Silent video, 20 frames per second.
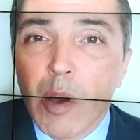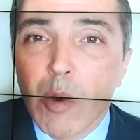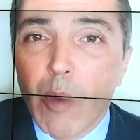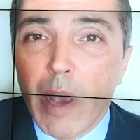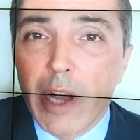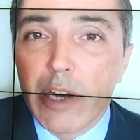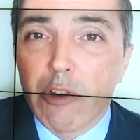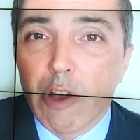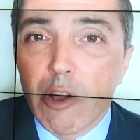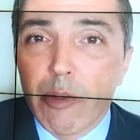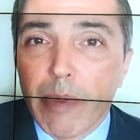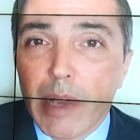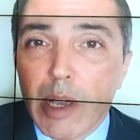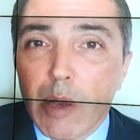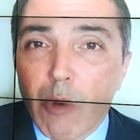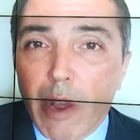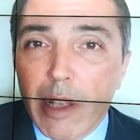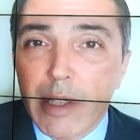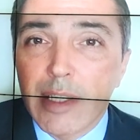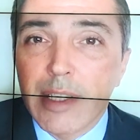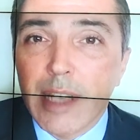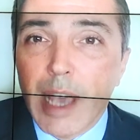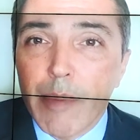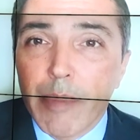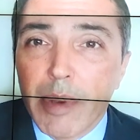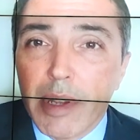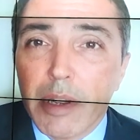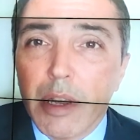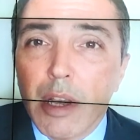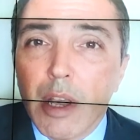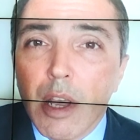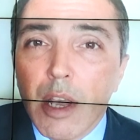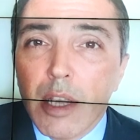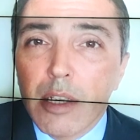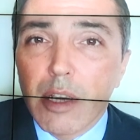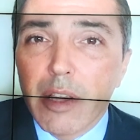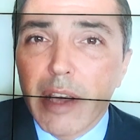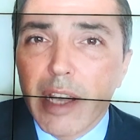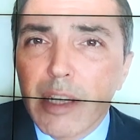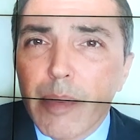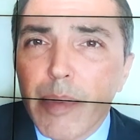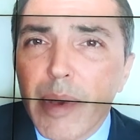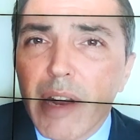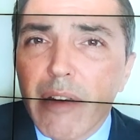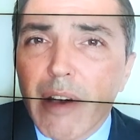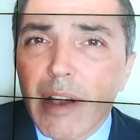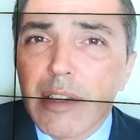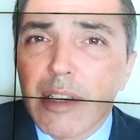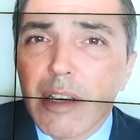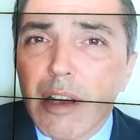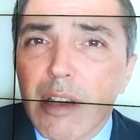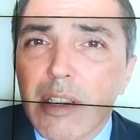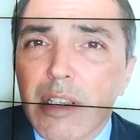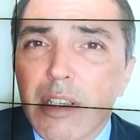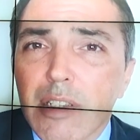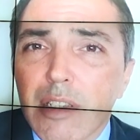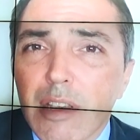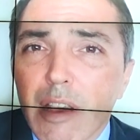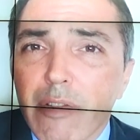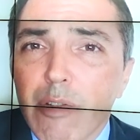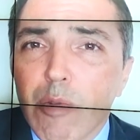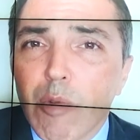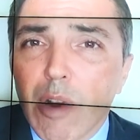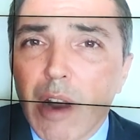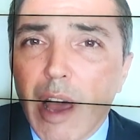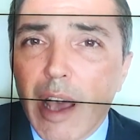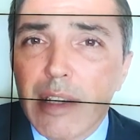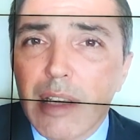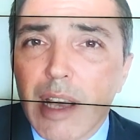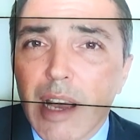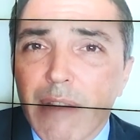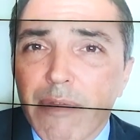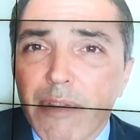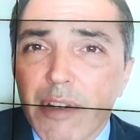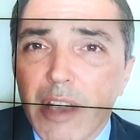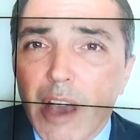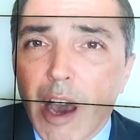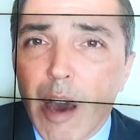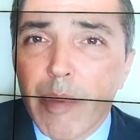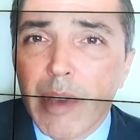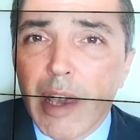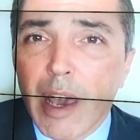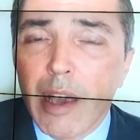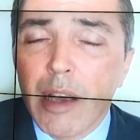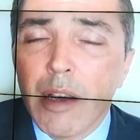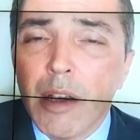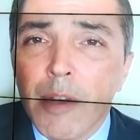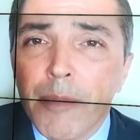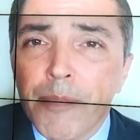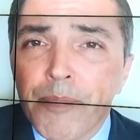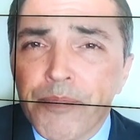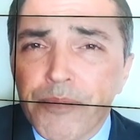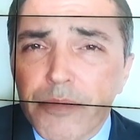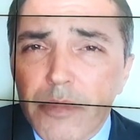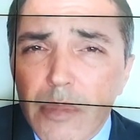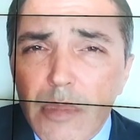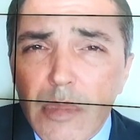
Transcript: wage growth being quite tepid. So there's a bit of uncertainty over what lies ahead for the RBA.